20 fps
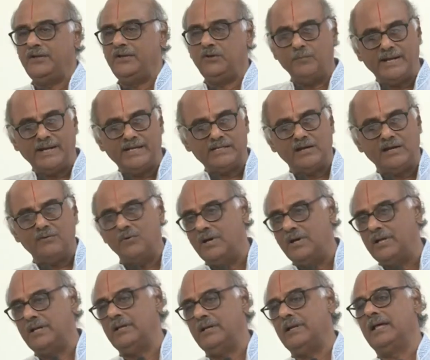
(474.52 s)
you might have
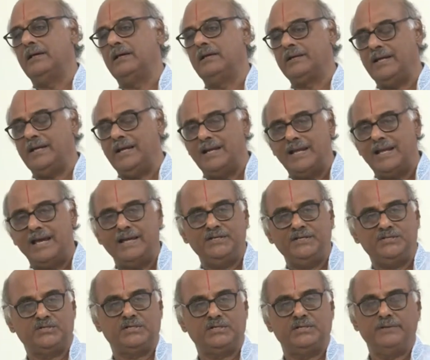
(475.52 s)
all
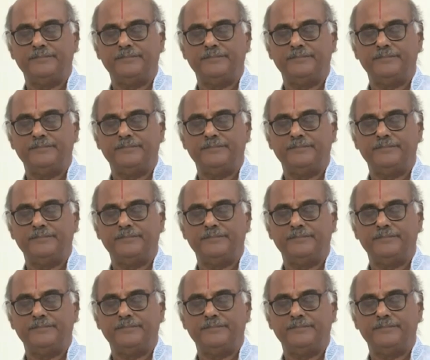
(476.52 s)
realized